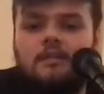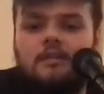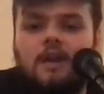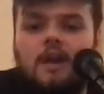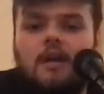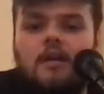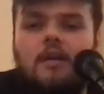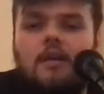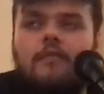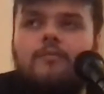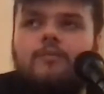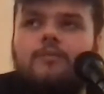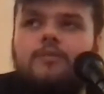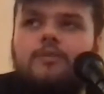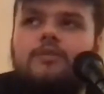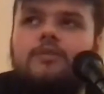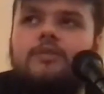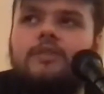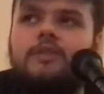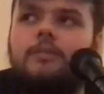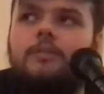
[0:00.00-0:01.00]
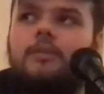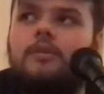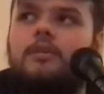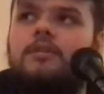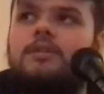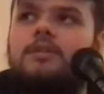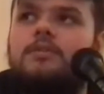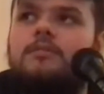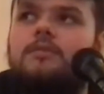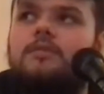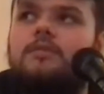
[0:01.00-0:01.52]
I loved music
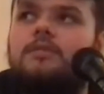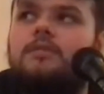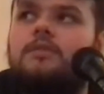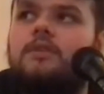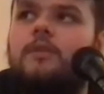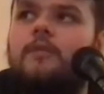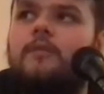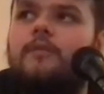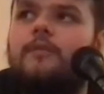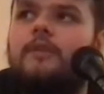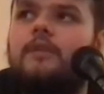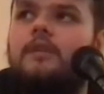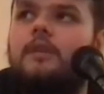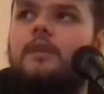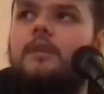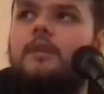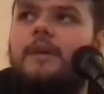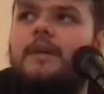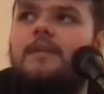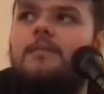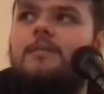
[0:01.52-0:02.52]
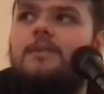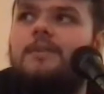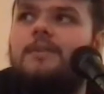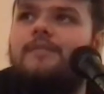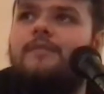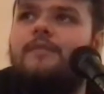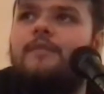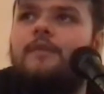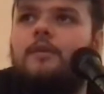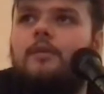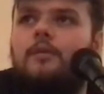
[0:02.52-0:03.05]
because it was something that made me
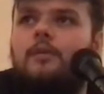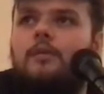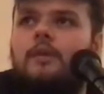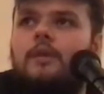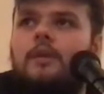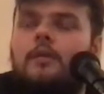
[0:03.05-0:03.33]
feel.